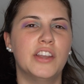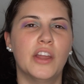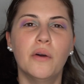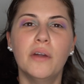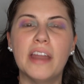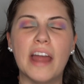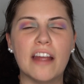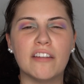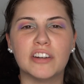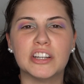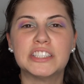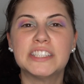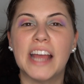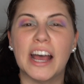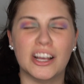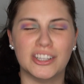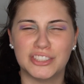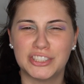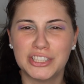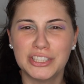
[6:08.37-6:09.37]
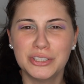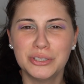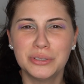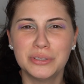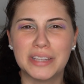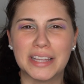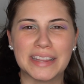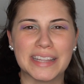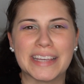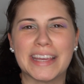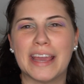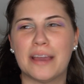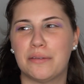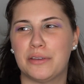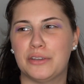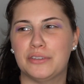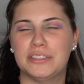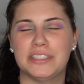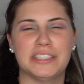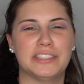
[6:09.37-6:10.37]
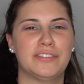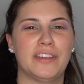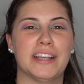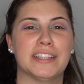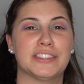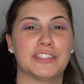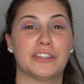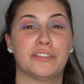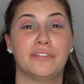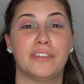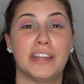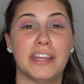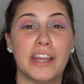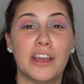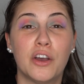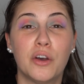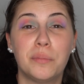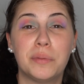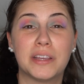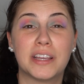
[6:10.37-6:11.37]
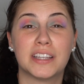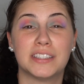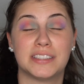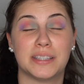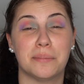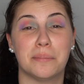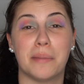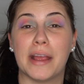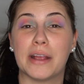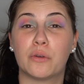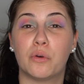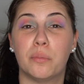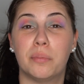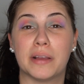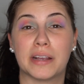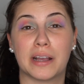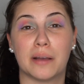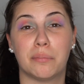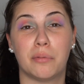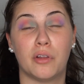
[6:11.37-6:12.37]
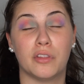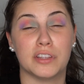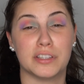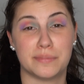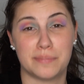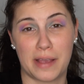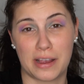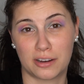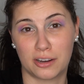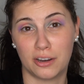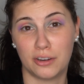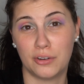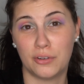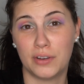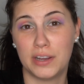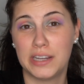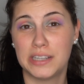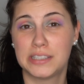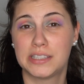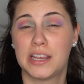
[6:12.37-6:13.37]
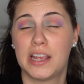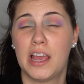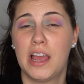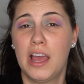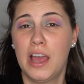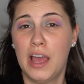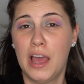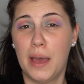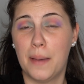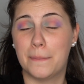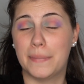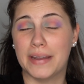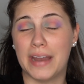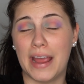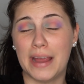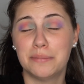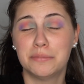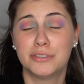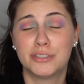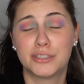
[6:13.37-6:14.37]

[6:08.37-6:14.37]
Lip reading: No one ever tells you that they can't use these fans in their video because the mic will pick up all this background noise, but I'm